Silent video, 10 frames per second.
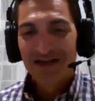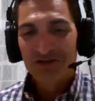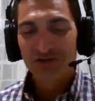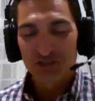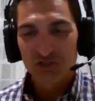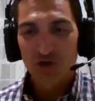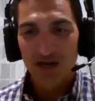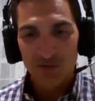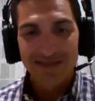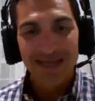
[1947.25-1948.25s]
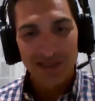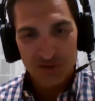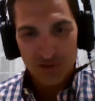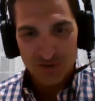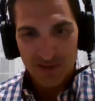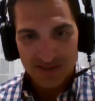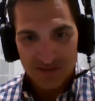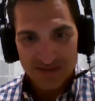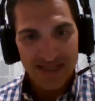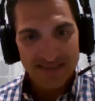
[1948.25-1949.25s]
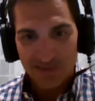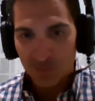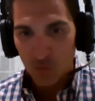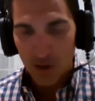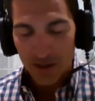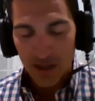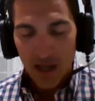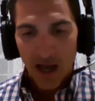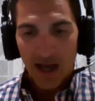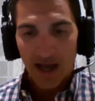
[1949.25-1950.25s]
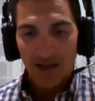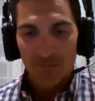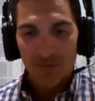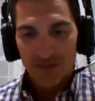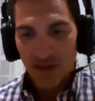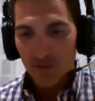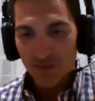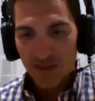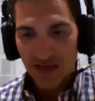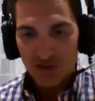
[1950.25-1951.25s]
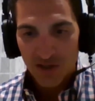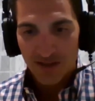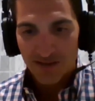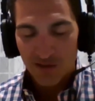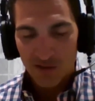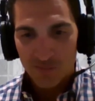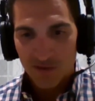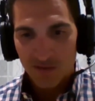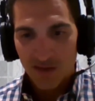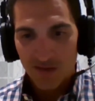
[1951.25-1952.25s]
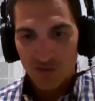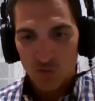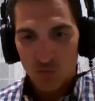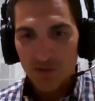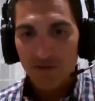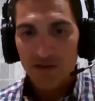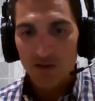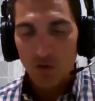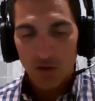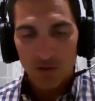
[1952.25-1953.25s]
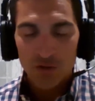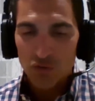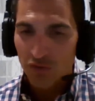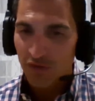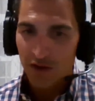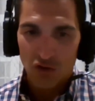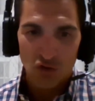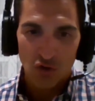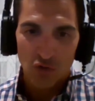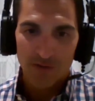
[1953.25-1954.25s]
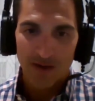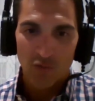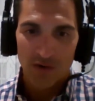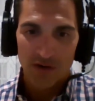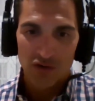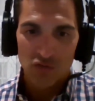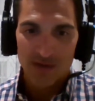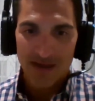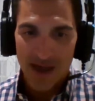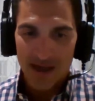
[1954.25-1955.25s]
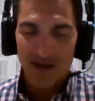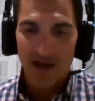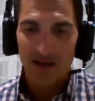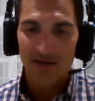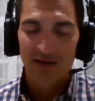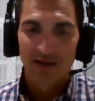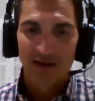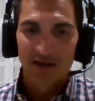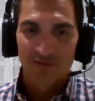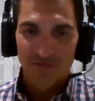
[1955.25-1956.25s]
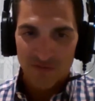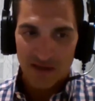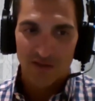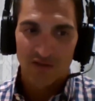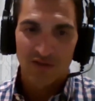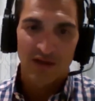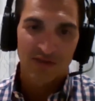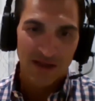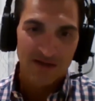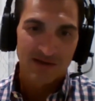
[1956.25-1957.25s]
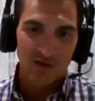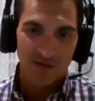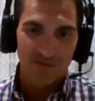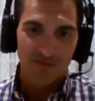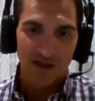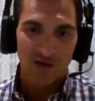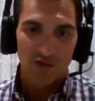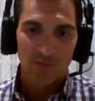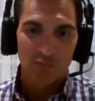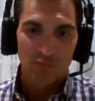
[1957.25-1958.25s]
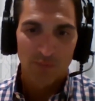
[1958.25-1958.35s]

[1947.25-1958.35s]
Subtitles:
You're just trying to engage those muscles. That's number one. The other thing I try to tell them is you really, all the new studies show that you cannot fix a sedentary lifestyle